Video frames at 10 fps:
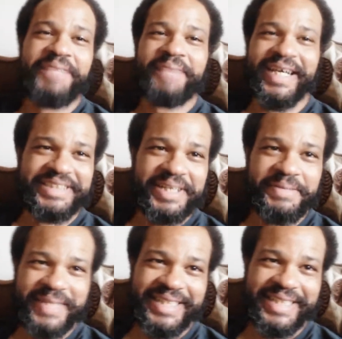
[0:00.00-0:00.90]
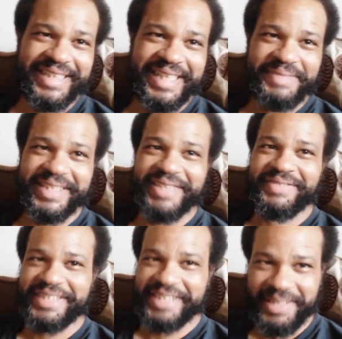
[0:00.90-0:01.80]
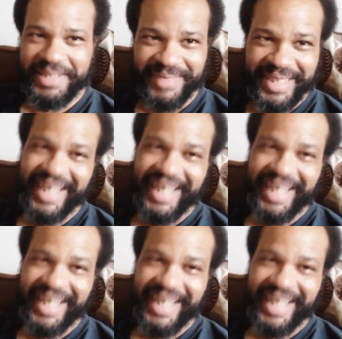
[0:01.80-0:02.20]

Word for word: he might jump at it to get himself in shape.